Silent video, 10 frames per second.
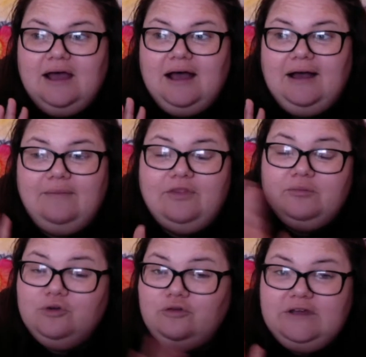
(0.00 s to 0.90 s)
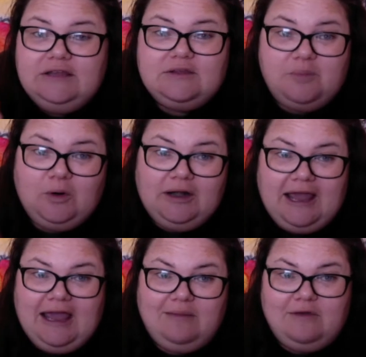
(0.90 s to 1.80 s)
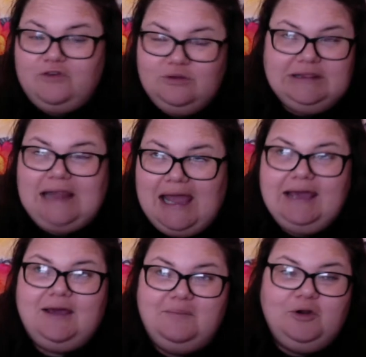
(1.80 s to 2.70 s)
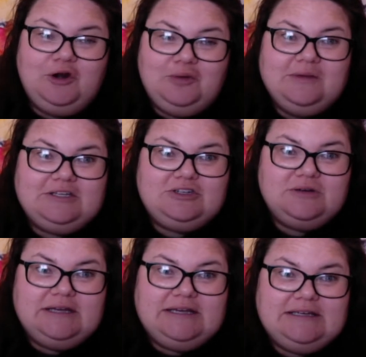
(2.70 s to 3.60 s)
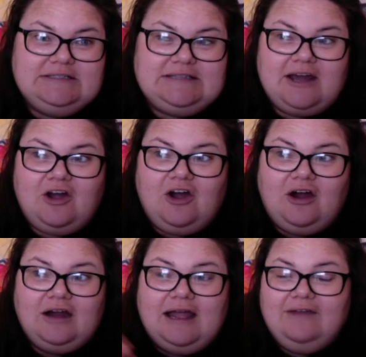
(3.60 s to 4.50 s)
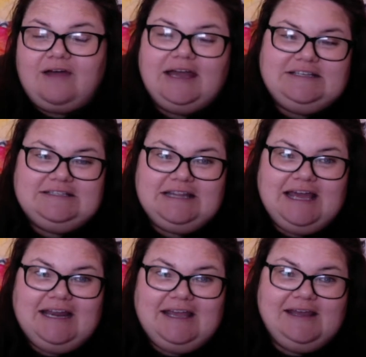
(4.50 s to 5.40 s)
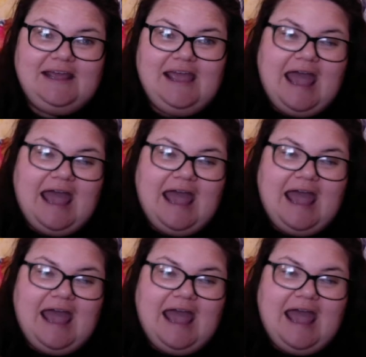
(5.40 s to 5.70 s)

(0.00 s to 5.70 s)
um, the movie, the board game, if you like murder mysteries that are kind of isolated